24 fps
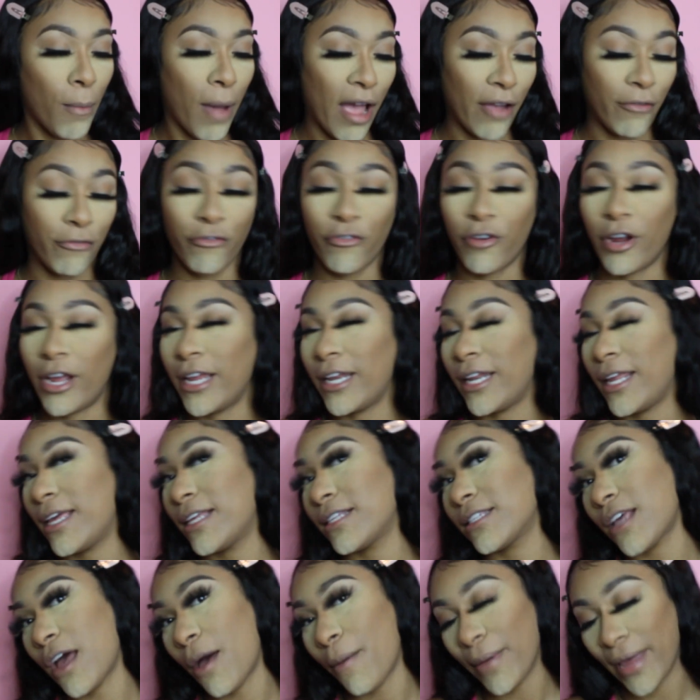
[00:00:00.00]
My friend
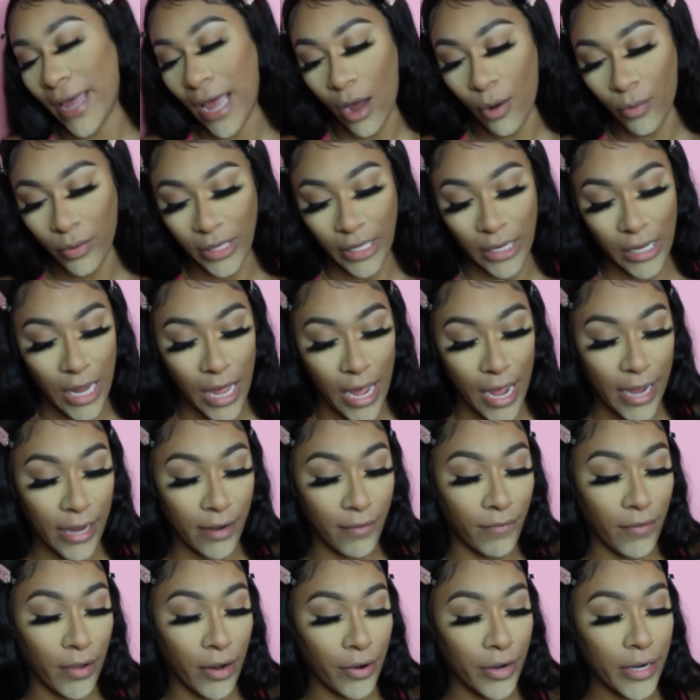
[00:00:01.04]
is coming out with a
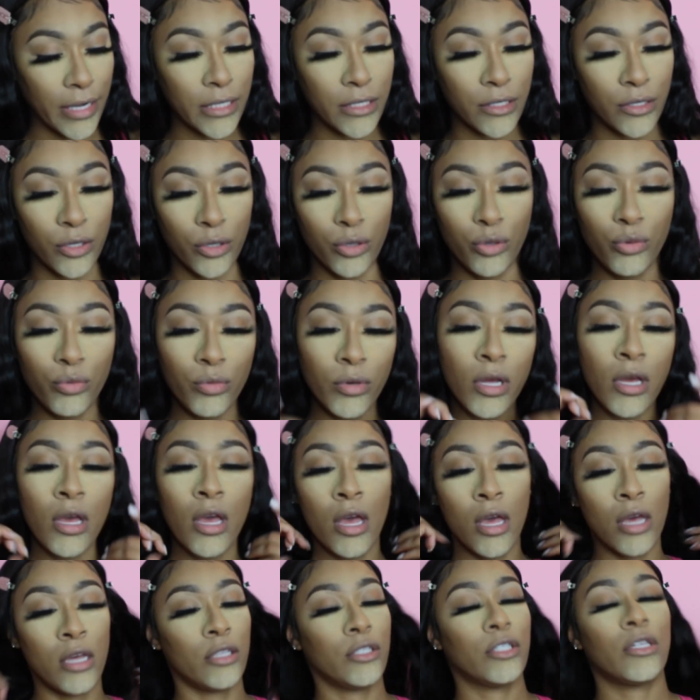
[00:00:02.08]
line very soon,
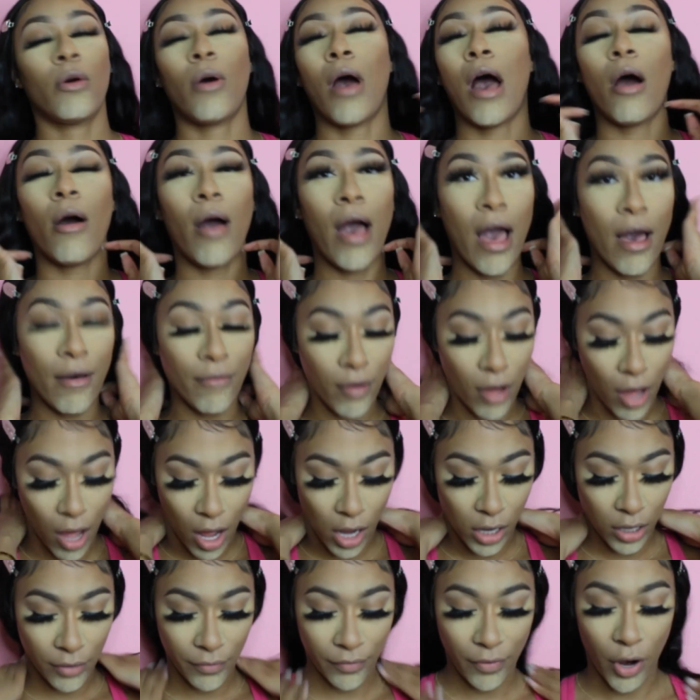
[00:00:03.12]
so I'll have
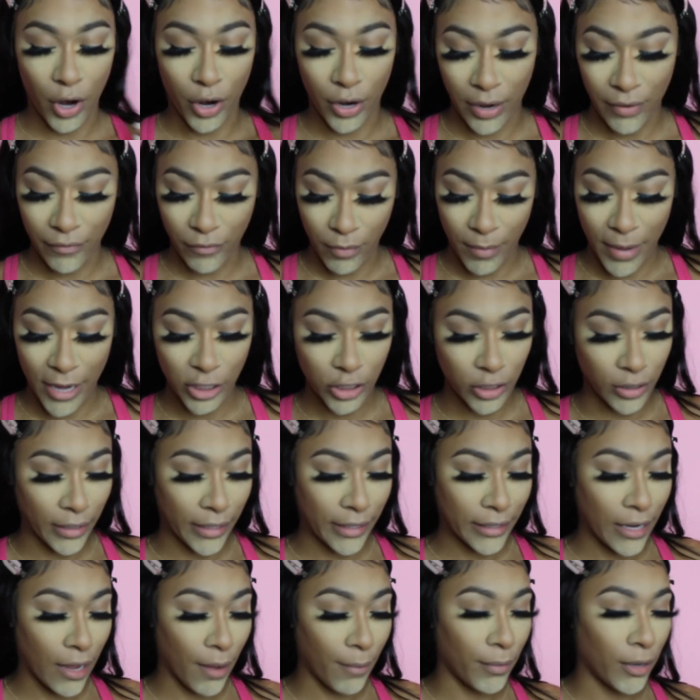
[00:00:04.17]
all of her information
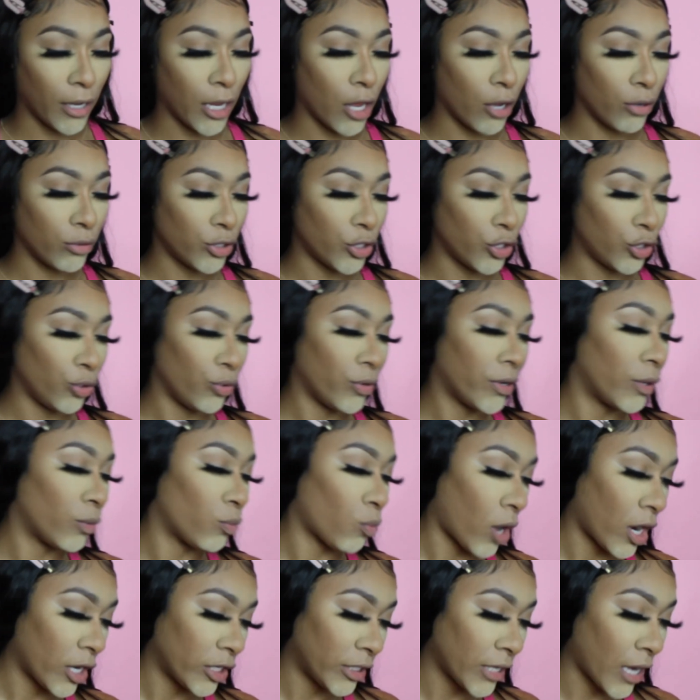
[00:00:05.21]
linked down below so you can
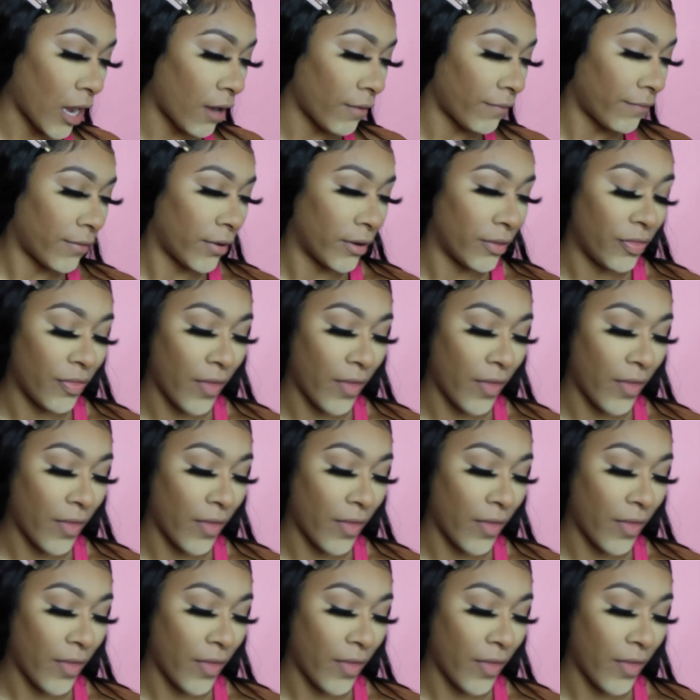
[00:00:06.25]
watch out for